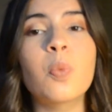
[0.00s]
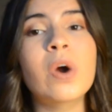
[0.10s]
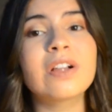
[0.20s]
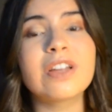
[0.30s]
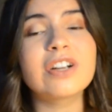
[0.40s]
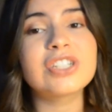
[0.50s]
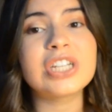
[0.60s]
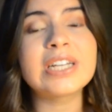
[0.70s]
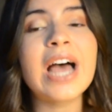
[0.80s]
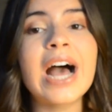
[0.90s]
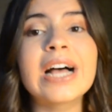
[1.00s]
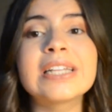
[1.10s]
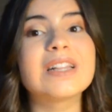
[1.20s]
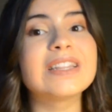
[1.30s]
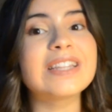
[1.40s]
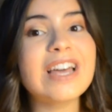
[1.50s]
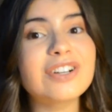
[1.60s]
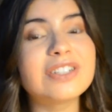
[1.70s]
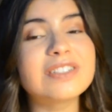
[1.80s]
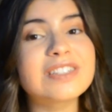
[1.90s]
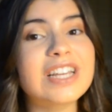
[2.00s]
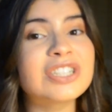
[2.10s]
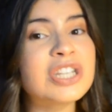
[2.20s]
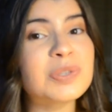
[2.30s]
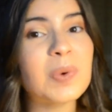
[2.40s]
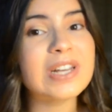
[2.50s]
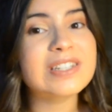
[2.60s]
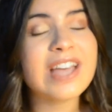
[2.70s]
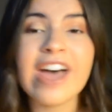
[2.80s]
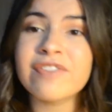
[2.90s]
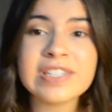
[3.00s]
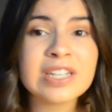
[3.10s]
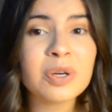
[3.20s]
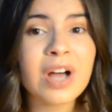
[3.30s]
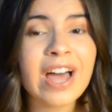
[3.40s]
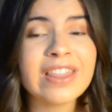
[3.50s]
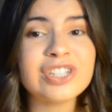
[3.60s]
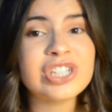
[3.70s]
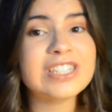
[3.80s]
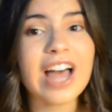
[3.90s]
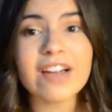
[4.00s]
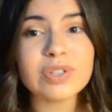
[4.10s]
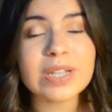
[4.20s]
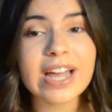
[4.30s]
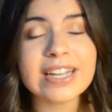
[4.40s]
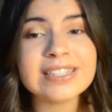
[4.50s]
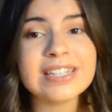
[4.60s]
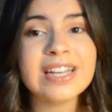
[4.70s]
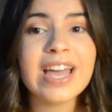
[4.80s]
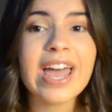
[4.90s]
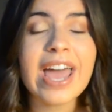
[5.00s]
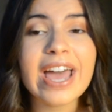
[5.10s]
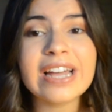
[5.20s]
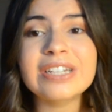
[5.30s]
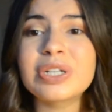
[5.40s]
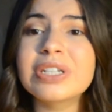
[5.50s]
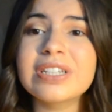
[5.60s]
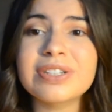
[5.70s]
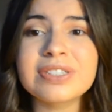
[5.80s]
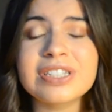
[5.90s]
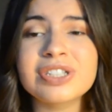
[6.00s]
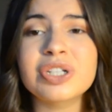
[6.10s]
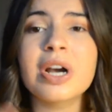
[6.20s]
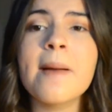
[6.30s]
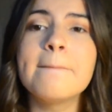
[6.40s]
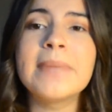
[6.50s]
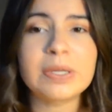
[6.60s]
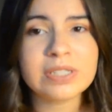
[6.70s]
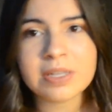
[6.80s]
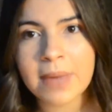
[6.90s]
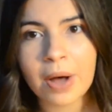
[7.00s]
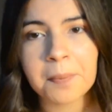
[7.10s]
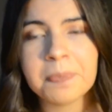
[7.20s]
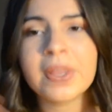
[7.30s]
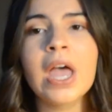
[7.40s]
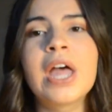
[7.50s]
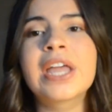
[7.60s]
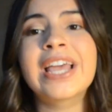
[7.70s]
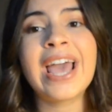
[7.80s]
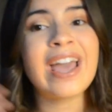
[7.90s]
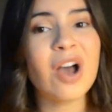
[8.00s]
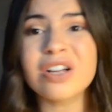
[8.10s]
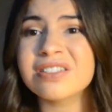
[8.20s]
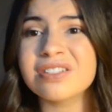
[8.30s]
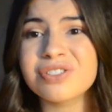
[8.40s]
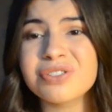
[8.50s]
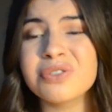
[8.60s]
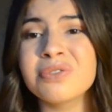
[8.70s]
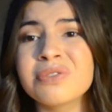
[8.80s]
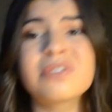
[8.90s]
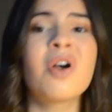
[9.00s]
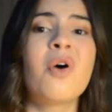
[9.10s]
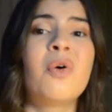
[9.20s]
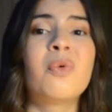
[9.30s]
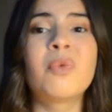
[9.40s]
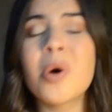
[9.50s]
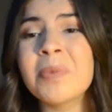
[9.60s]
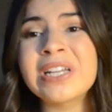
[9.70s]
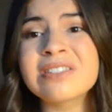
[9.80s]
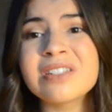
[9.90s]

where Lara Jean has letters that she's written to every single guy that she's ever liked, and her little sister mails them out. Chaos ensues, romance